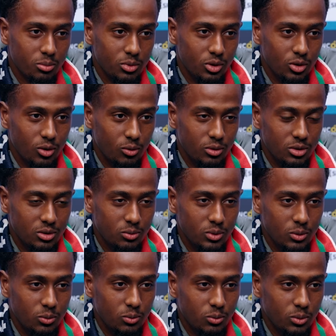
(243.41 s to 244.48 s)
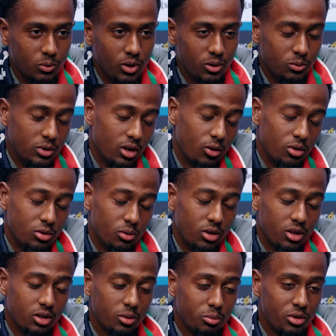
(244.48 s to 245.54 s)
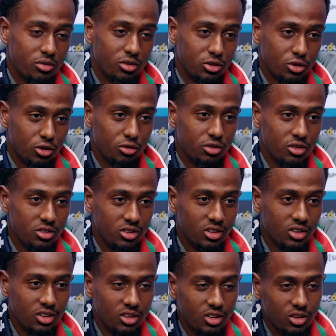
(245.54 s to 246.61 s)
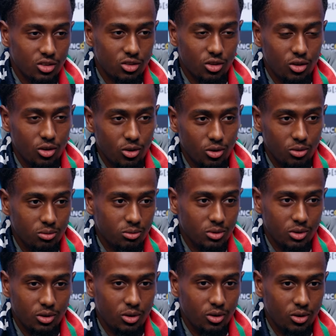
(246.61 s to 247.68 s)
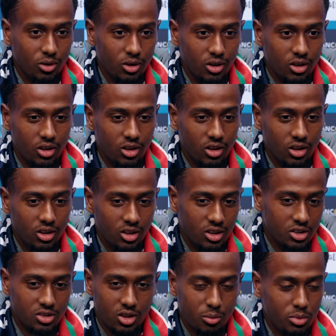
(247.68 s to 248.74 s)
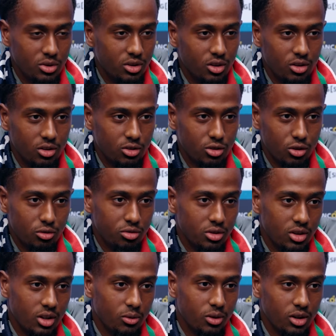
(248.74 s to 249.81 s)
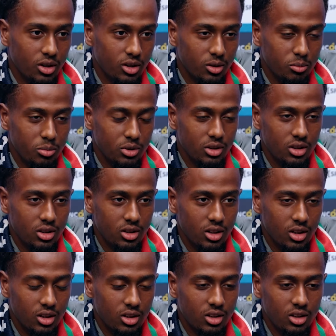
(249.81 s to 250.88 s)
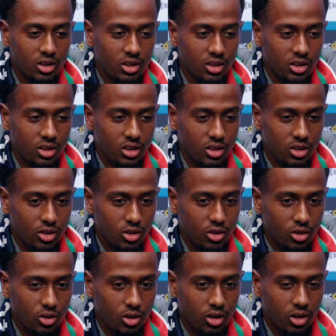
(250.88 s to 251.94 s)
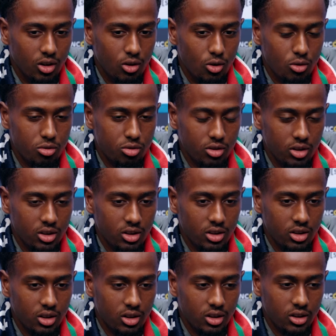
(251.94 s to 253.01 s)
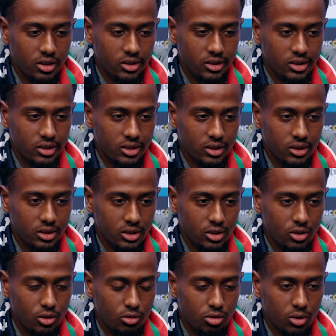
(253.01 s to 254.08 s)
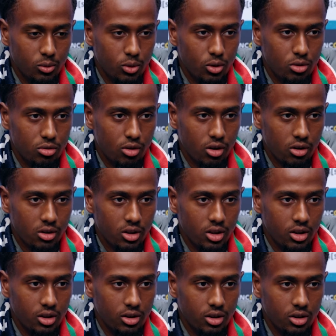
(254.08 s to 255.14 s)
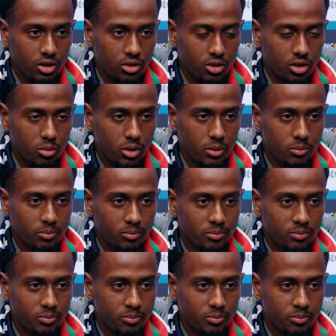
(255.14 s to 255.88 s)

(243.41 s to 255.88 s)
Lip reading: You know, we always want to compete for trophies. So, you know, League's Cup is another trophy that we're going to compete in, and you know, hopefully we'll go far in the tournament.